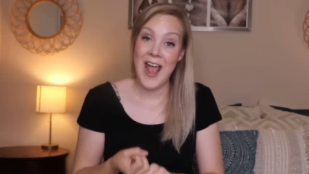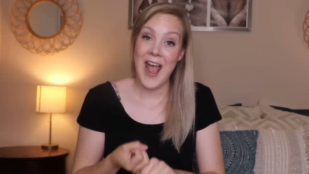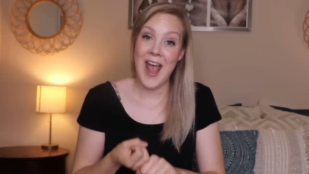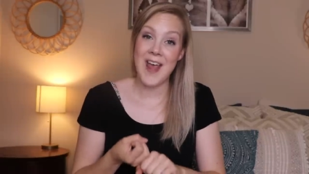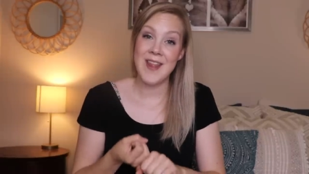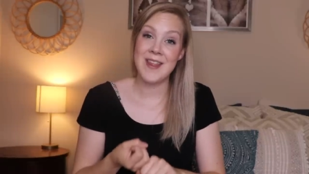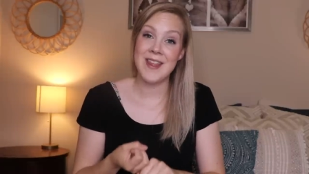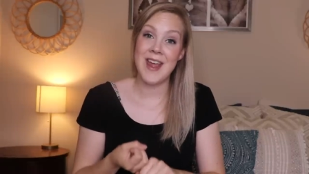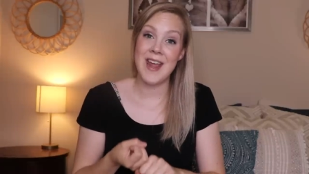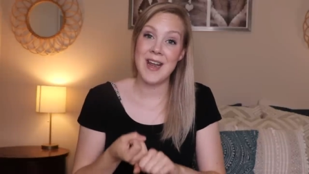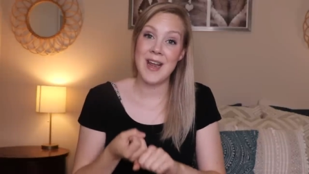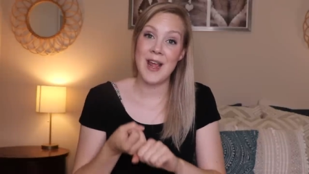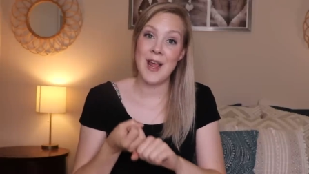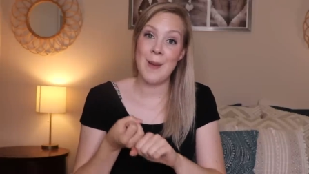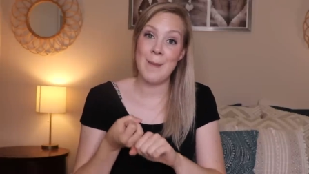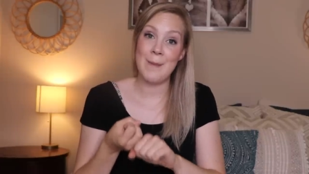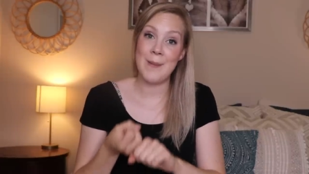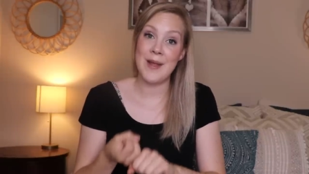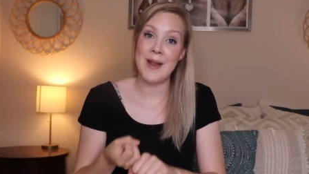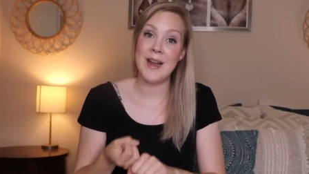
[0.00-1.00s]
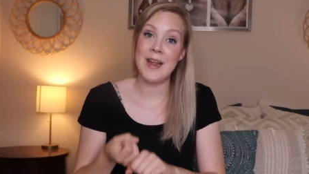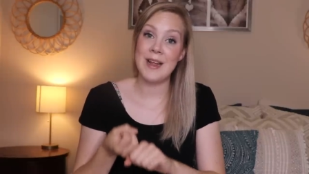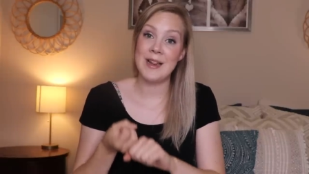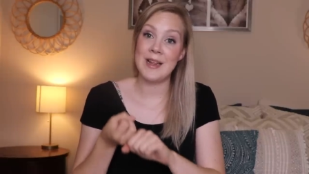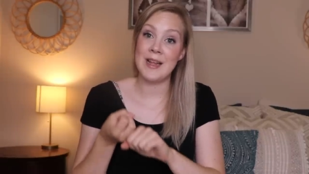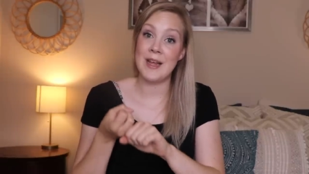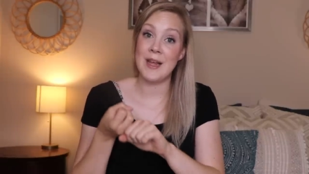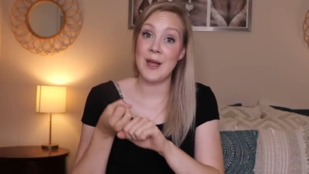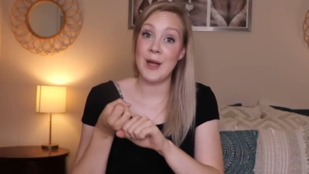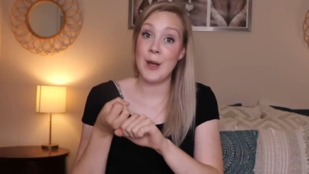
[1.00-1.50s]
And then
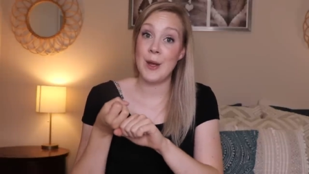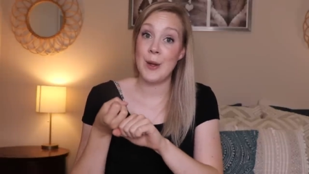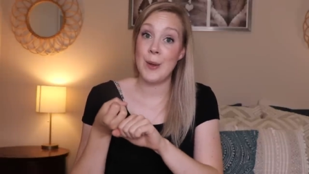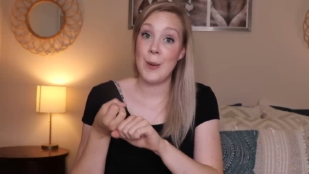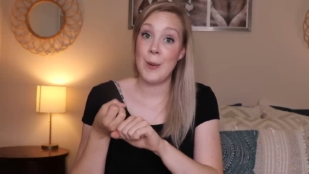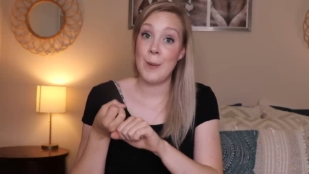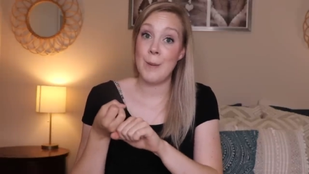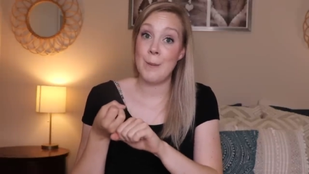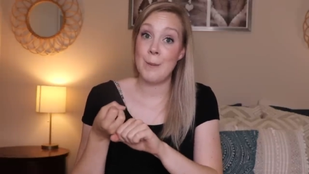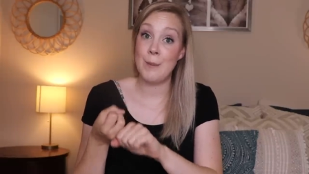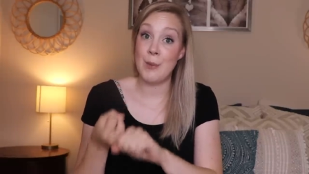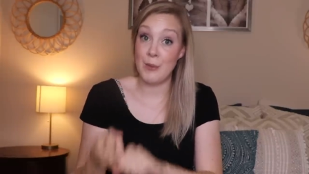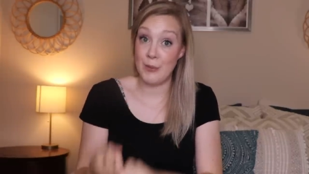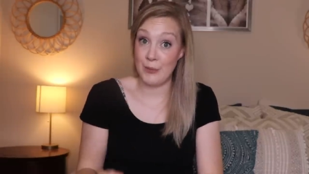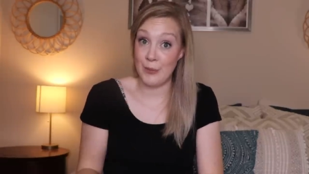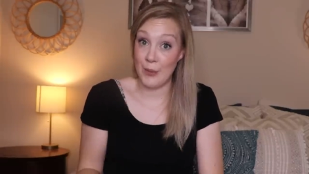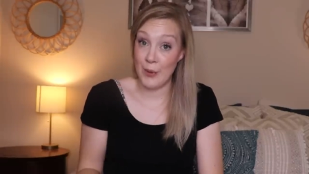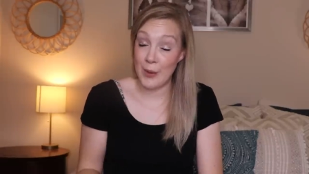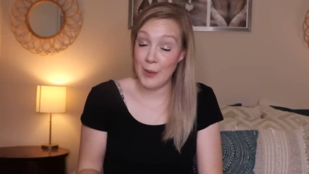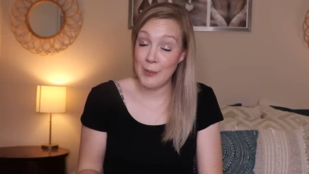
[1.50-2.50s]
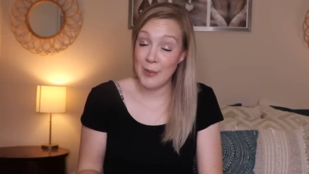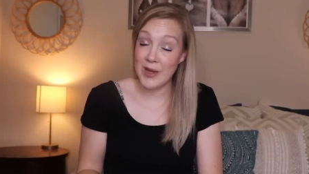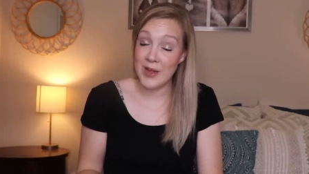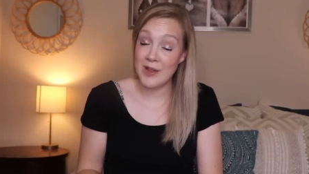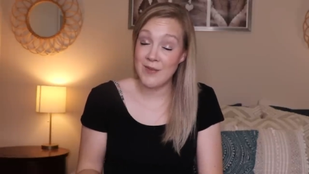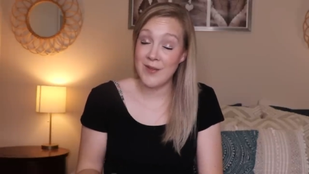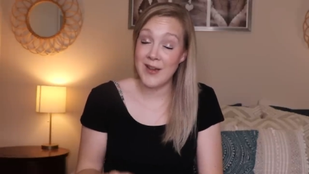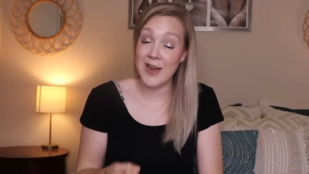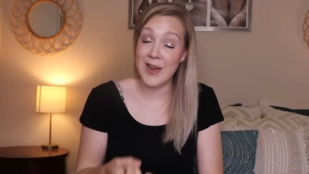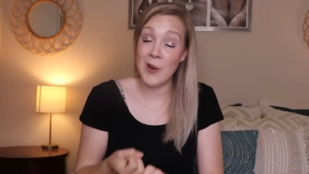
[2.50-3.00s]
immediately before
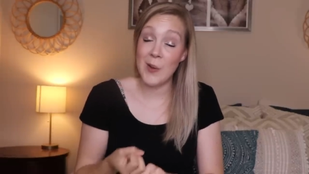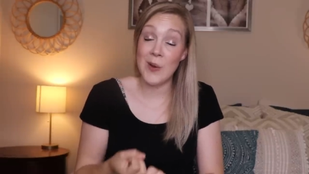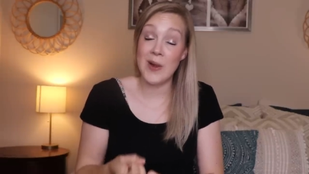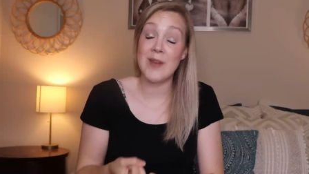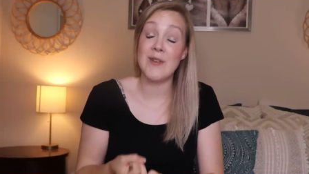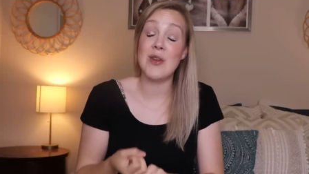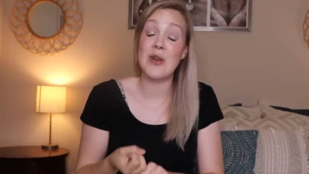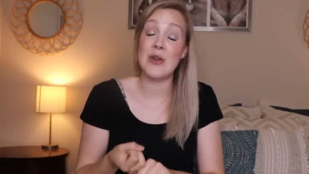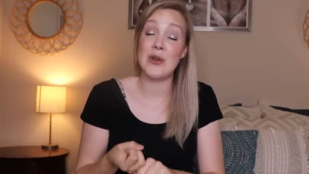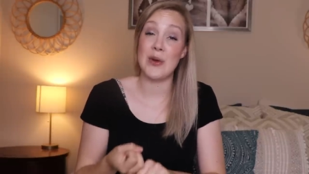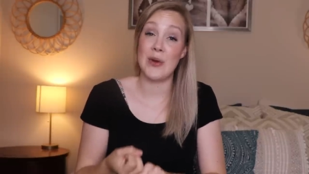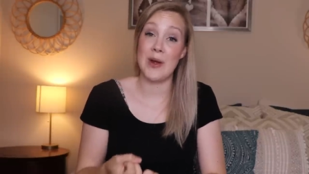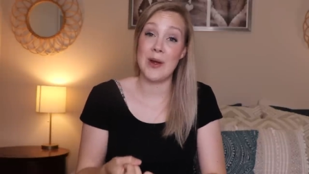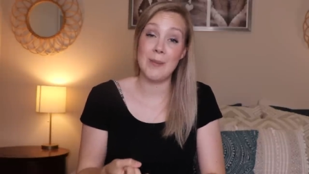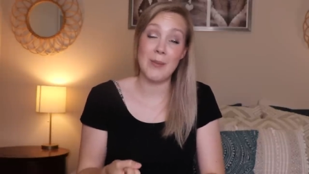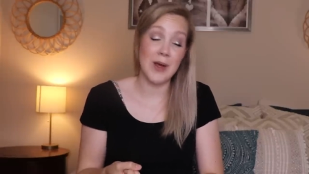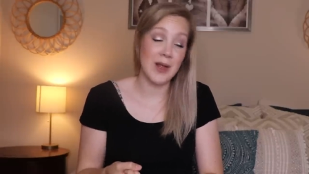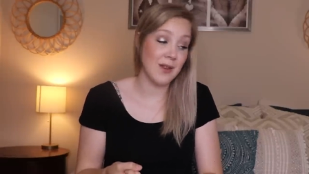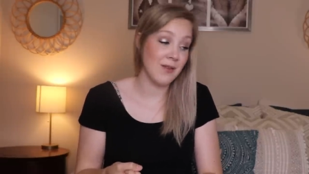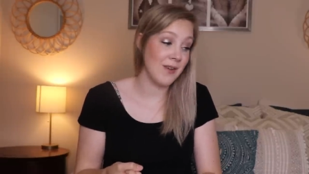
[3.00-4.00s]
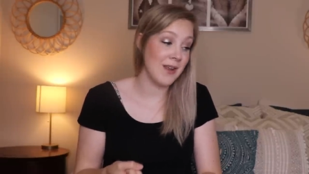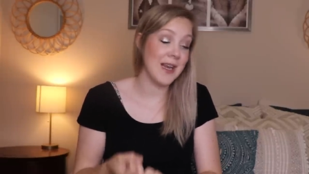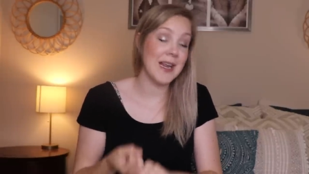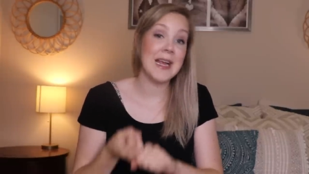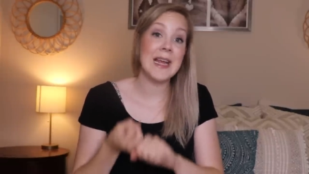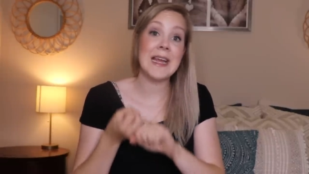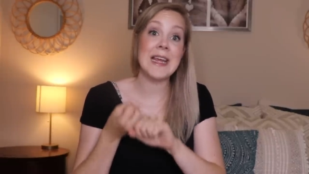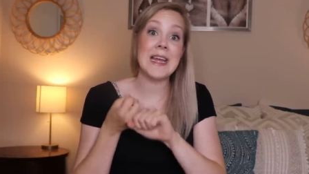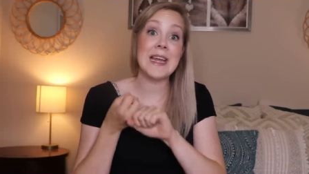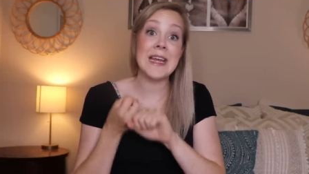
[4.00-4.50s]
breastfeeding or even during
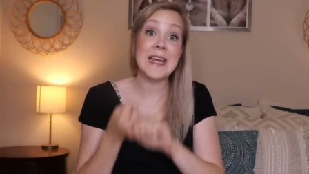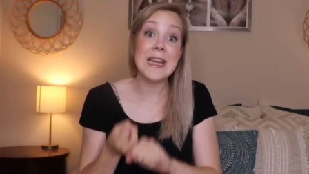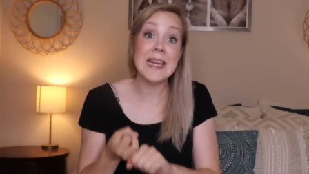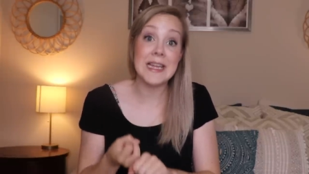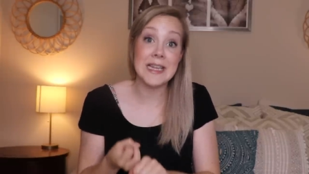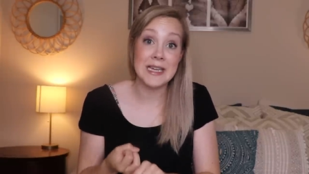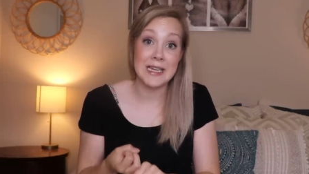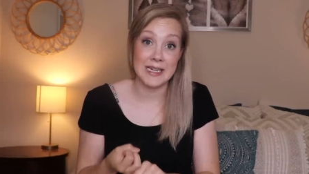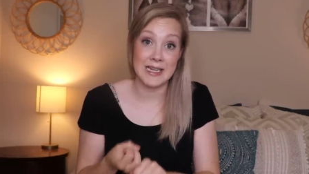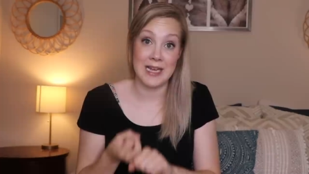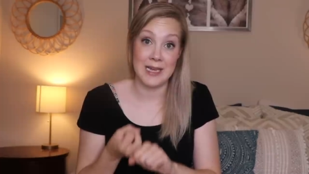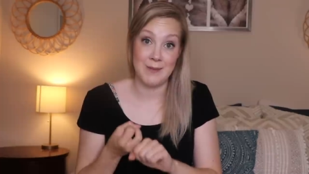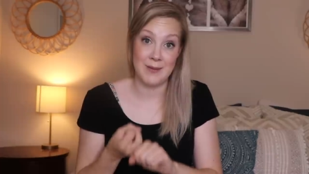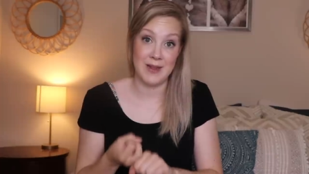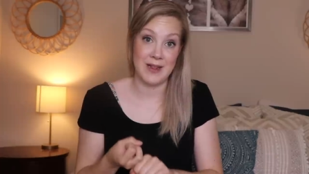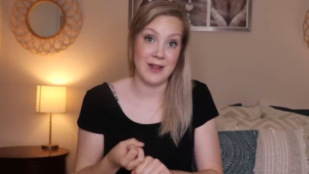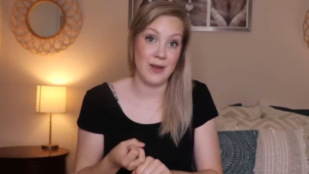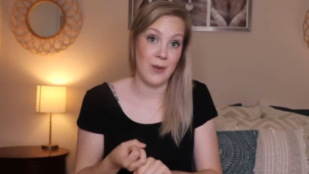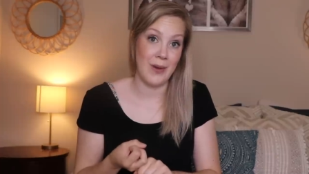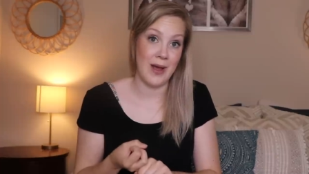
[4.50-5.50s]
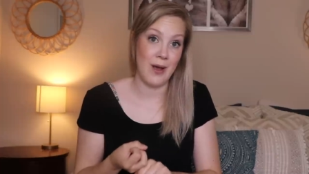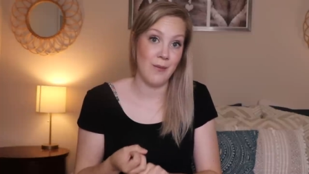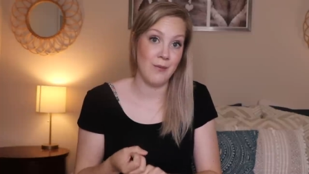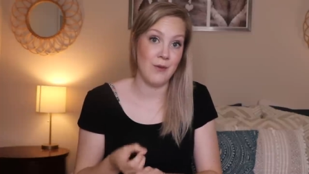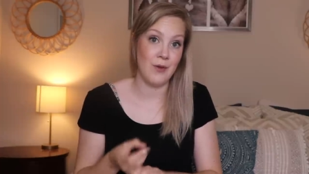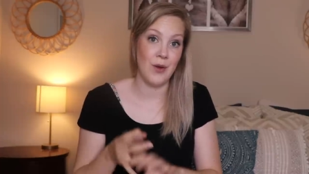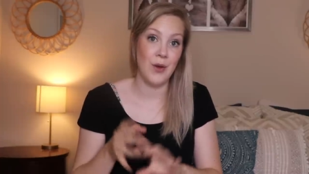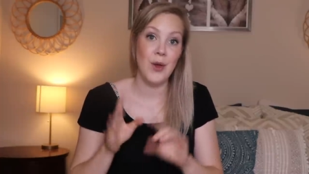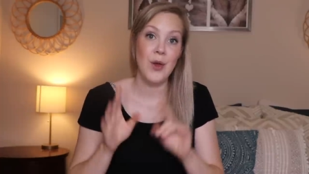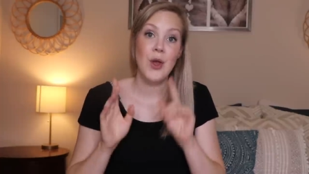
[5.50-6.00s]
breastfeeding, heat can be so
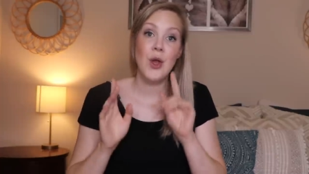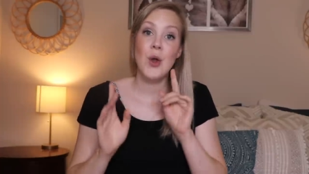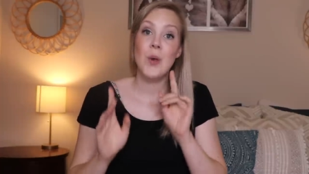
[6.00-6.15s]
helpful.